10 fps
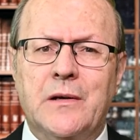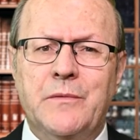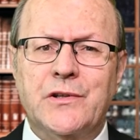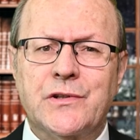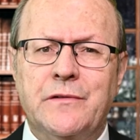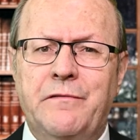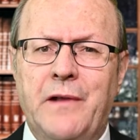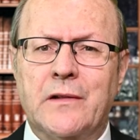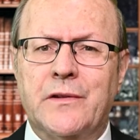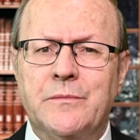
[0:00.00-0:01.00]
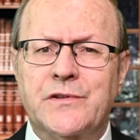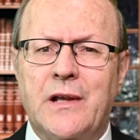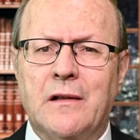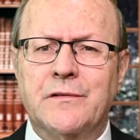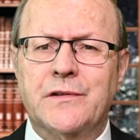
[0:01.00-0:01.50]
commission felt
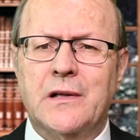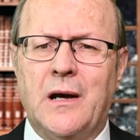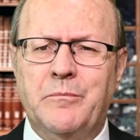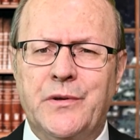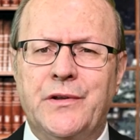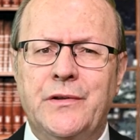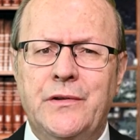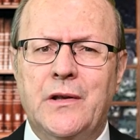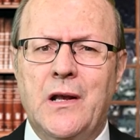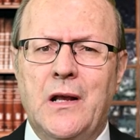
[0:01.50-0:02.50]
themselves competent